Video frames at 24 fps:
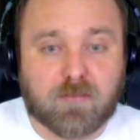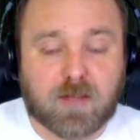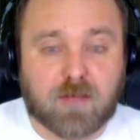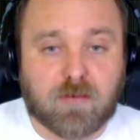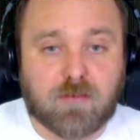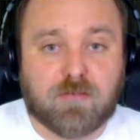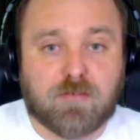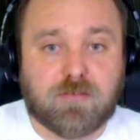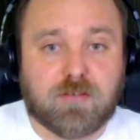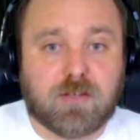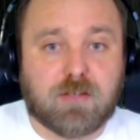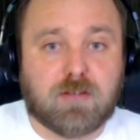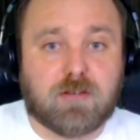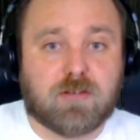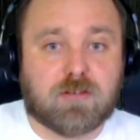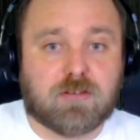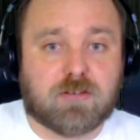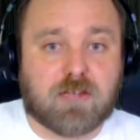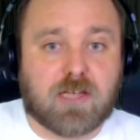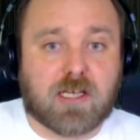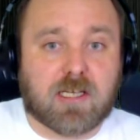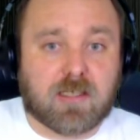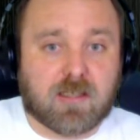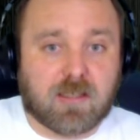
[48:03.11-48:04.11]
It feels
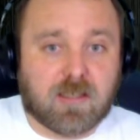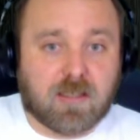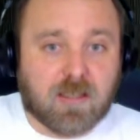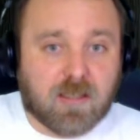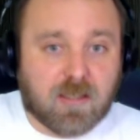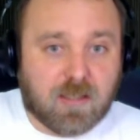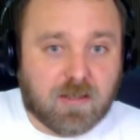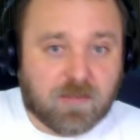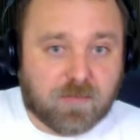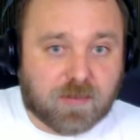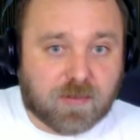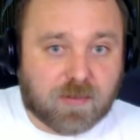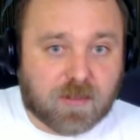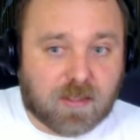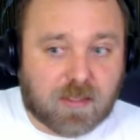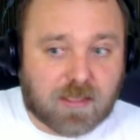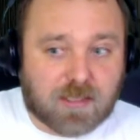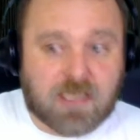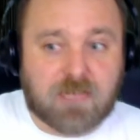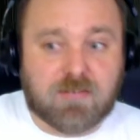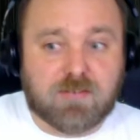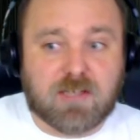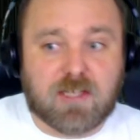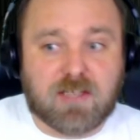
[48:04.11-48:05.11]
like
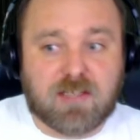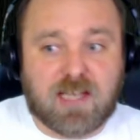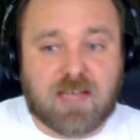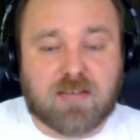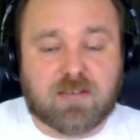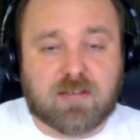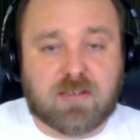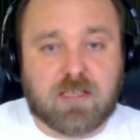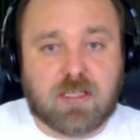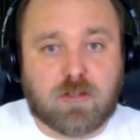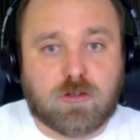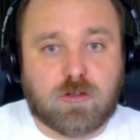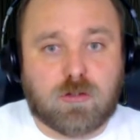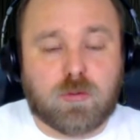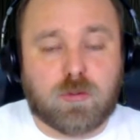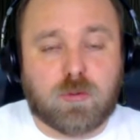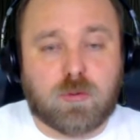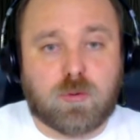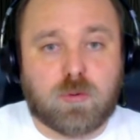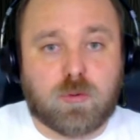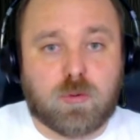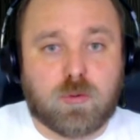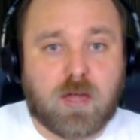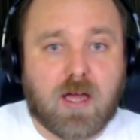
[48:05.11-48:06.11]
even Destiny
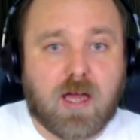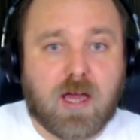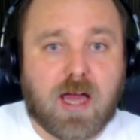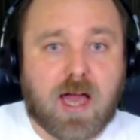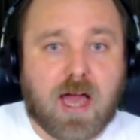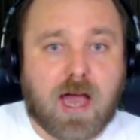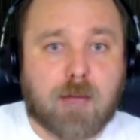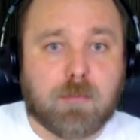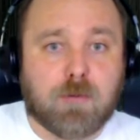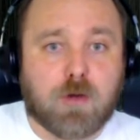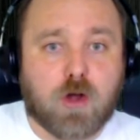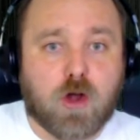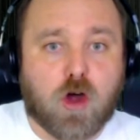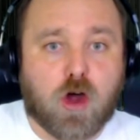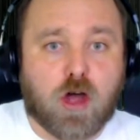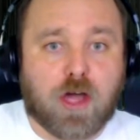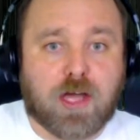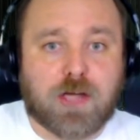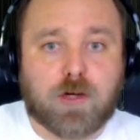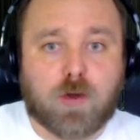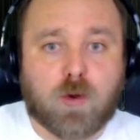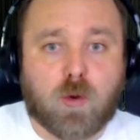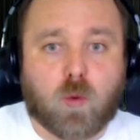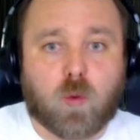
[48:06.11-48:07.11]
2, I'm not
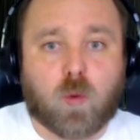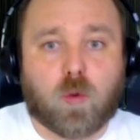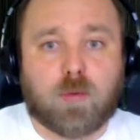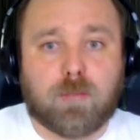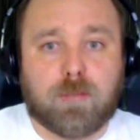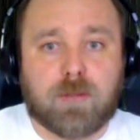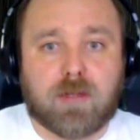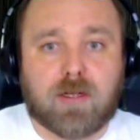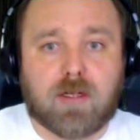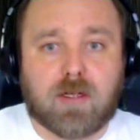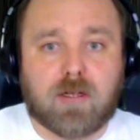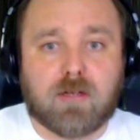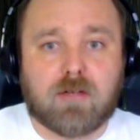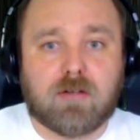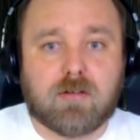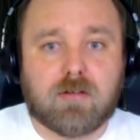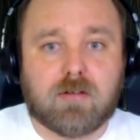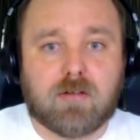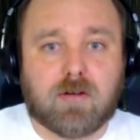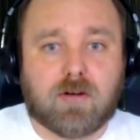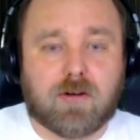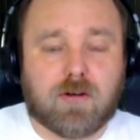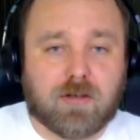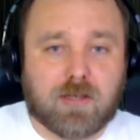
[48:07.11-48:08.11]
in orbit
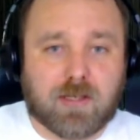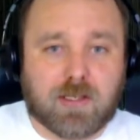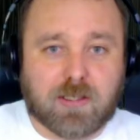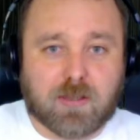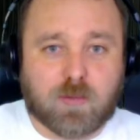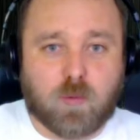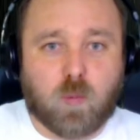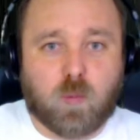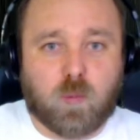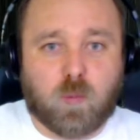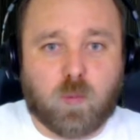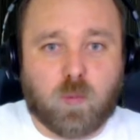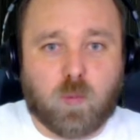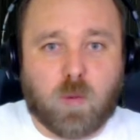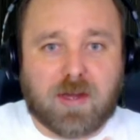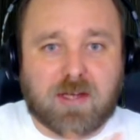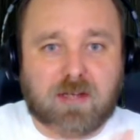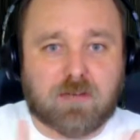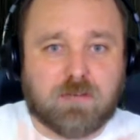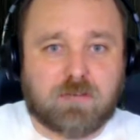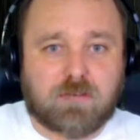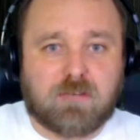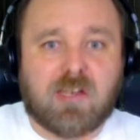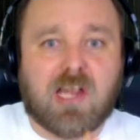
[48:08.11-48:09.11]
or like
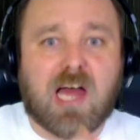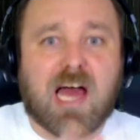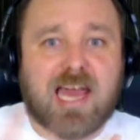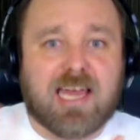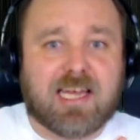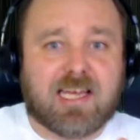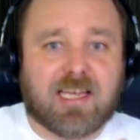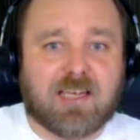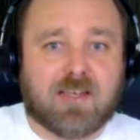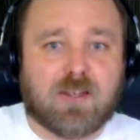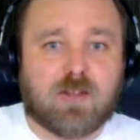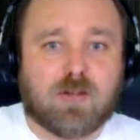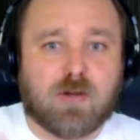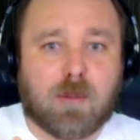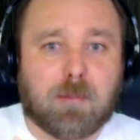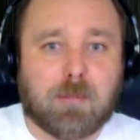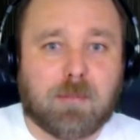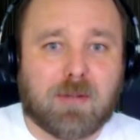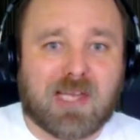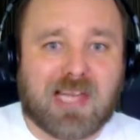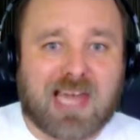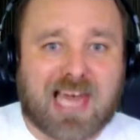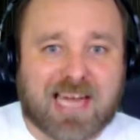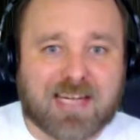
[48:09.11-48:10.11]
flying into a
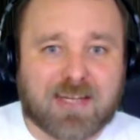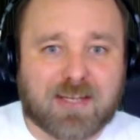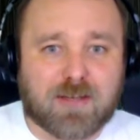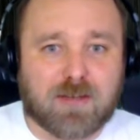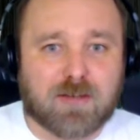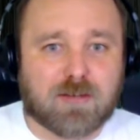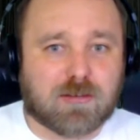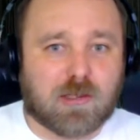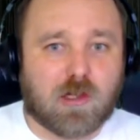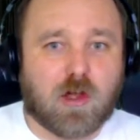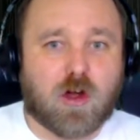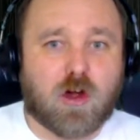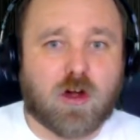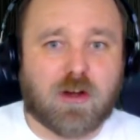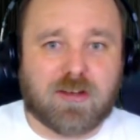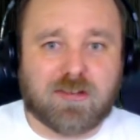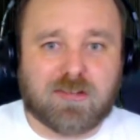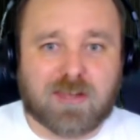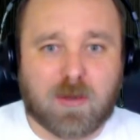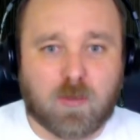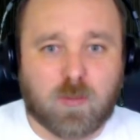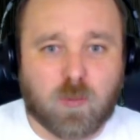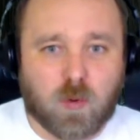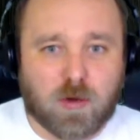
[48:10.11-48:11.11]
planet as long
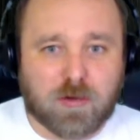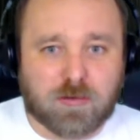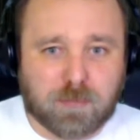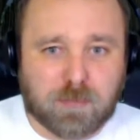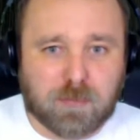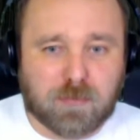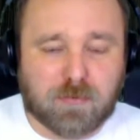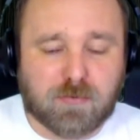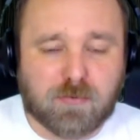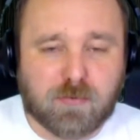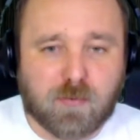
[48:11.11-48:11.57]
as I was before.